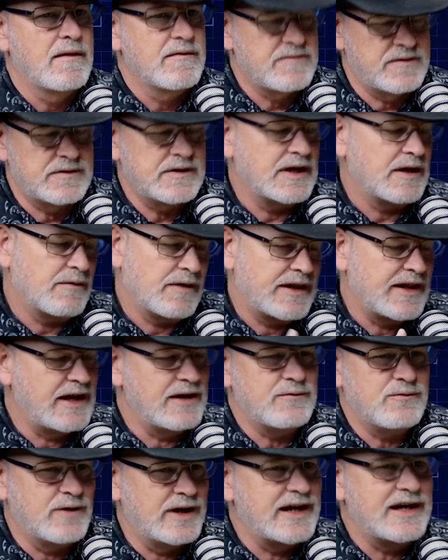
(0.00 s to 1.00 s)
anyway, they
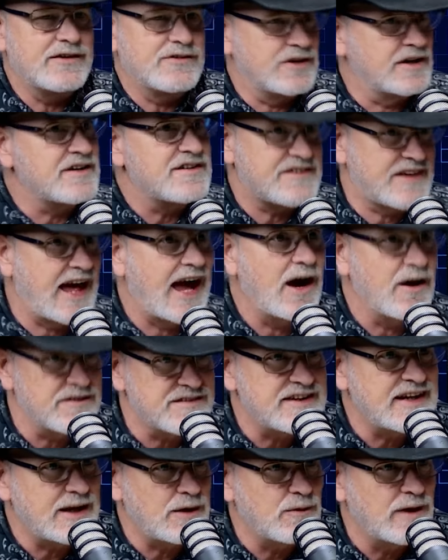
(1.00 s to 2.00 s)
went in and took us to the house
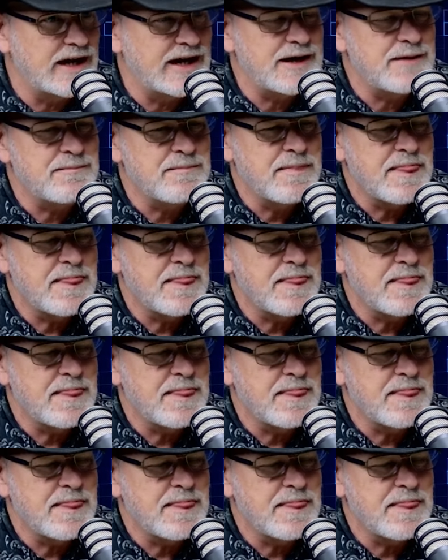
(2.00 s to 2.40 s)
anyway,